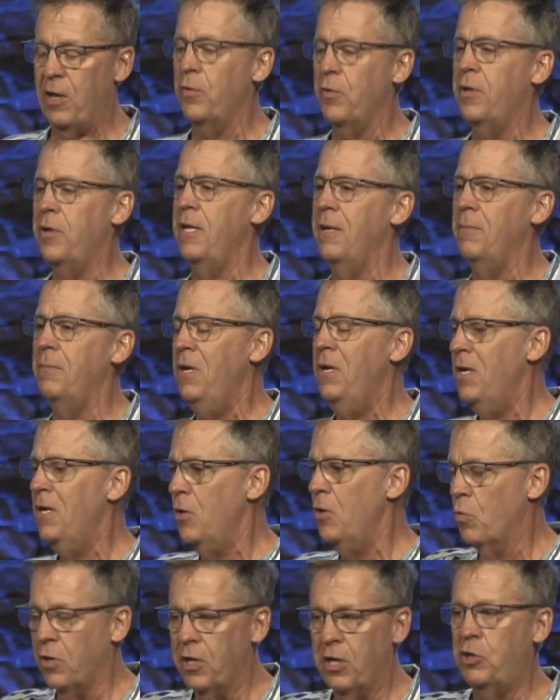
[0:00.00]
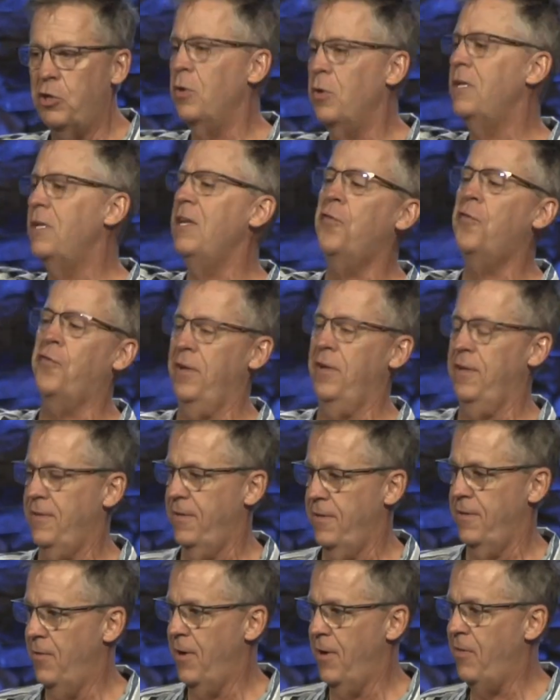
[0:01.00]
follow him. We're going to do it different
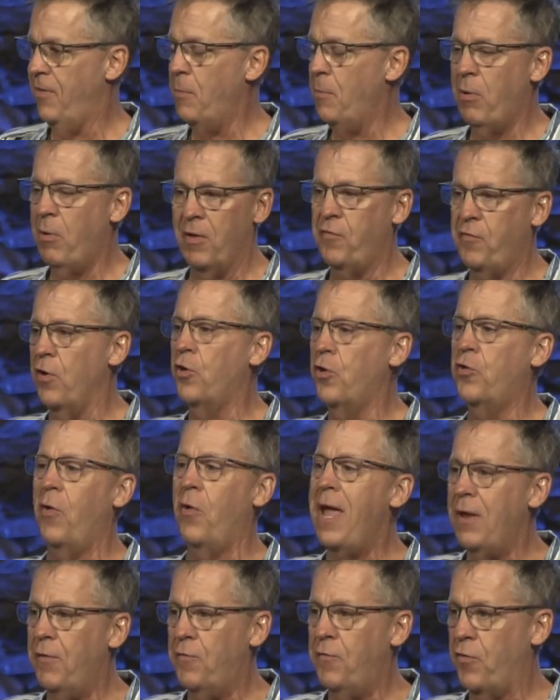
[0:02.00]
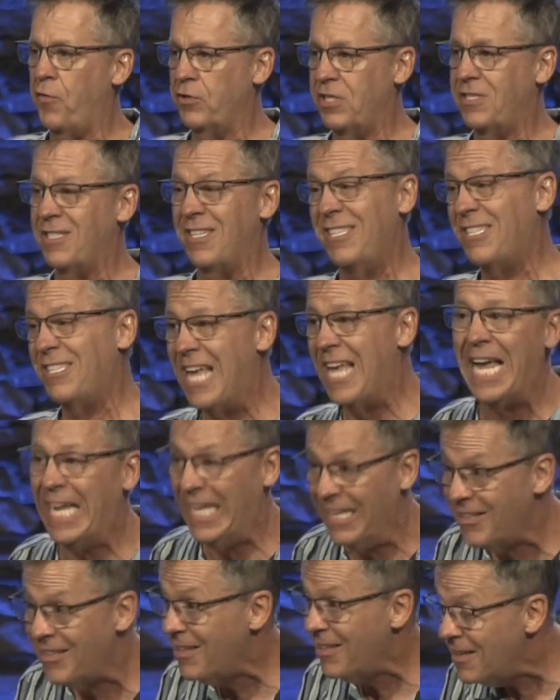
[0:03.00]
right? They probably felt great for just a
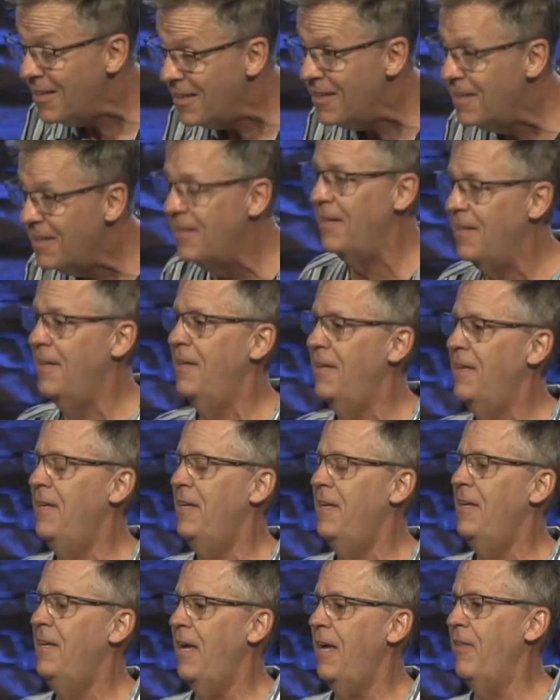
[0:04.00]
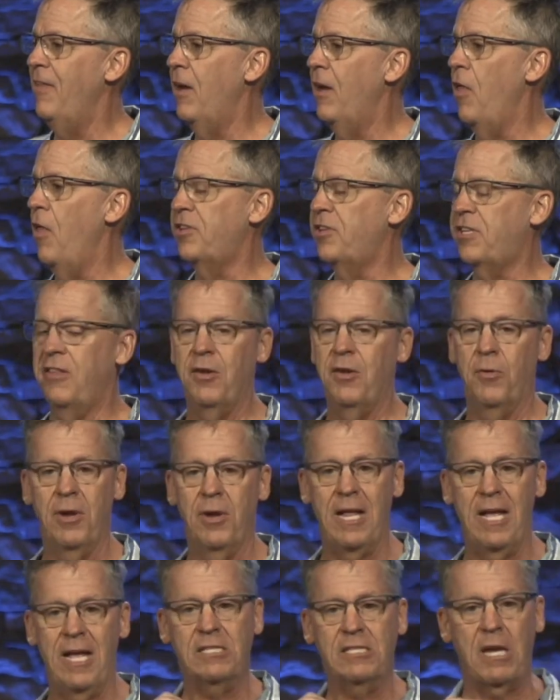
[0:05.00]
second. And then all of a sudden they
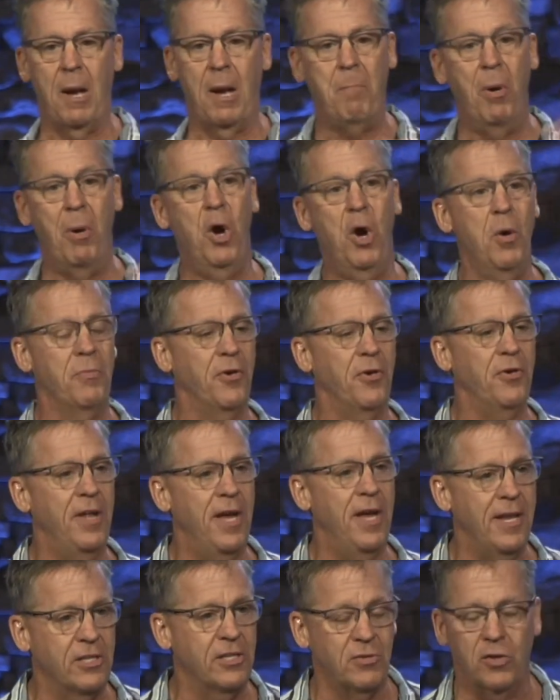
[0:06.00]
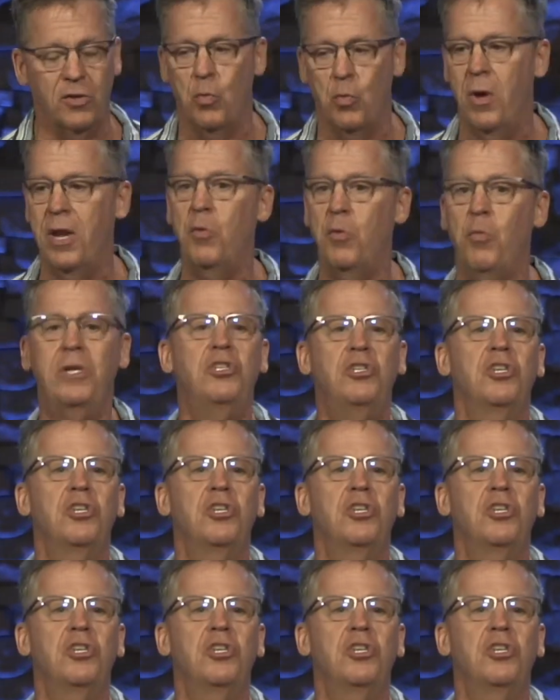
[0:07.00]
realize, kaboom, they're done. said, what did we